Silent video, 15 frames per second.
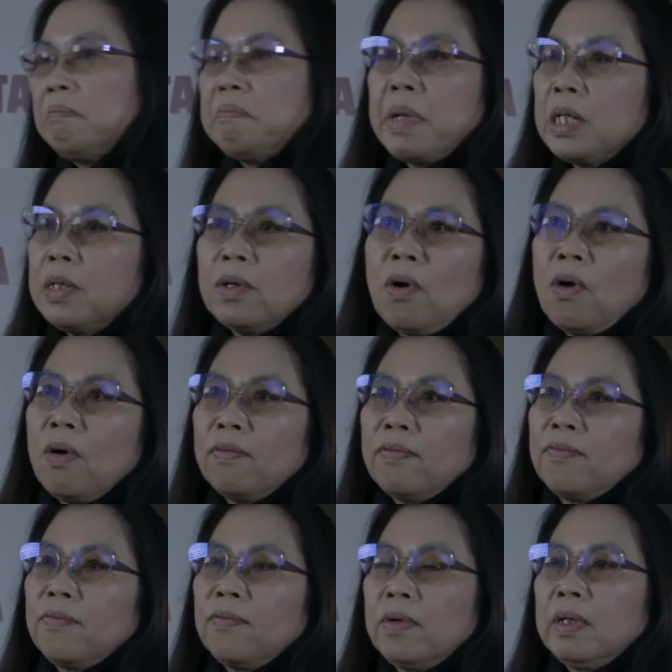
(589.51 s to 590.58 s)
better
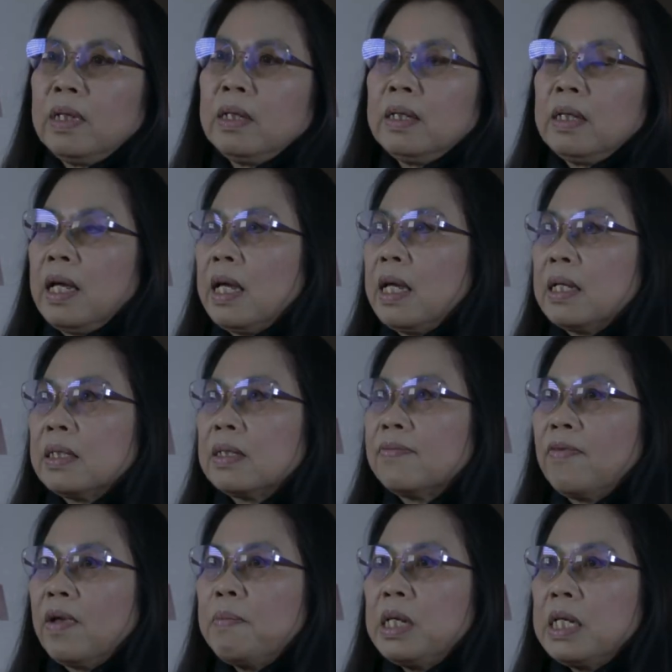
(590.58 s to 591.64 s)
off as
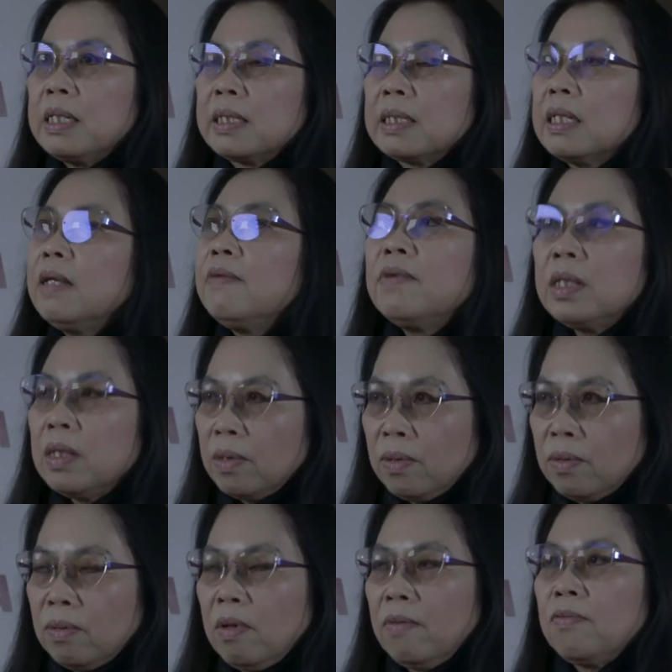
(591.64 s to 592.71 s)
feminists, even
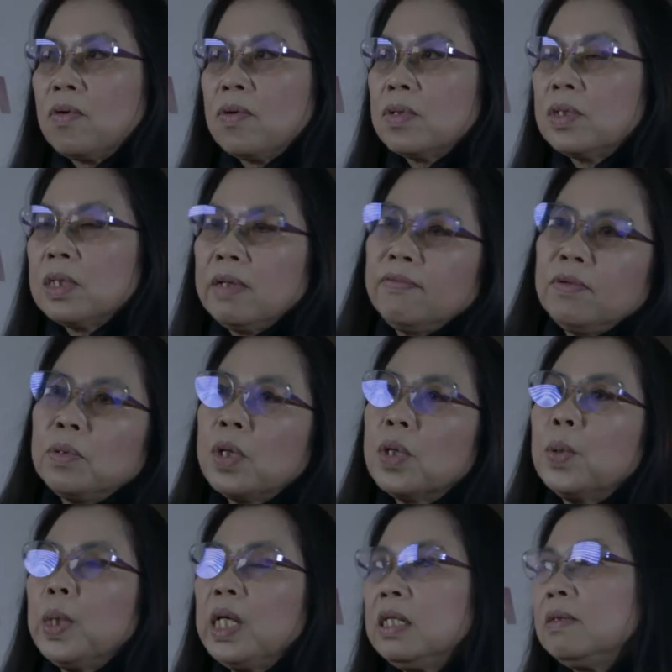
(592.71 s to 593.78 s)
though, of course, if you
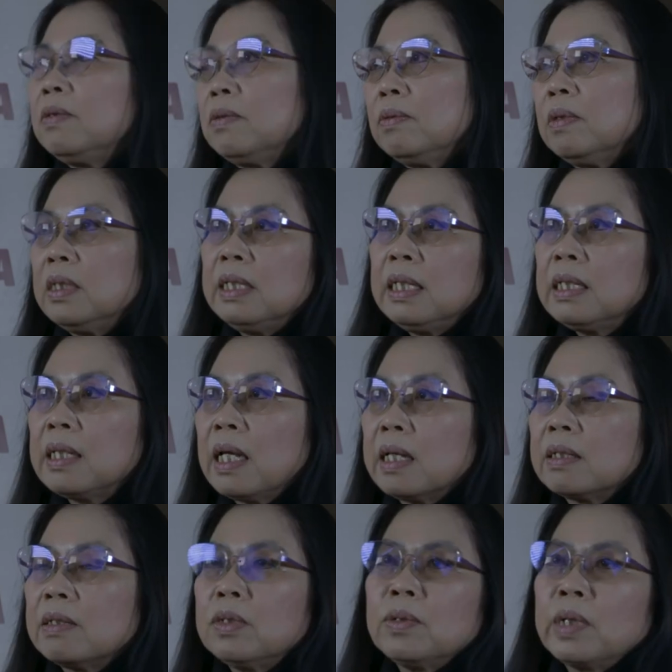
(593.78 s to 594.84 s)
go into the
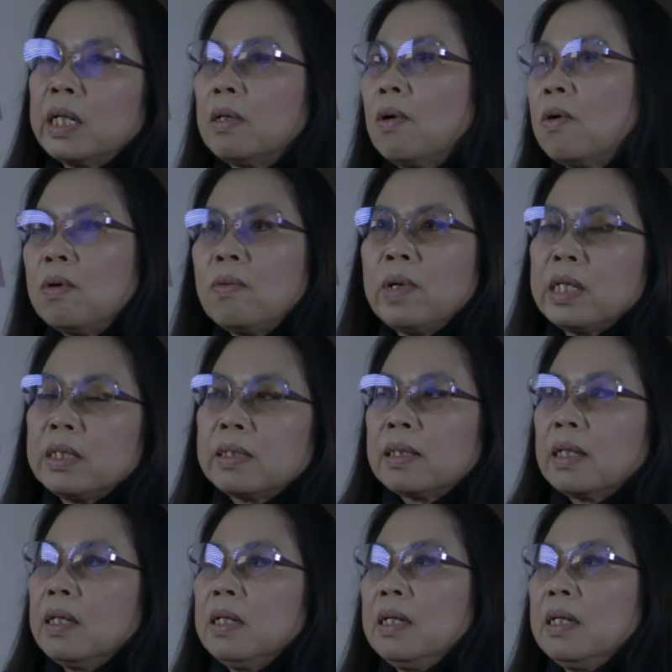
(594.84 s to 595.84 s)
details, you can always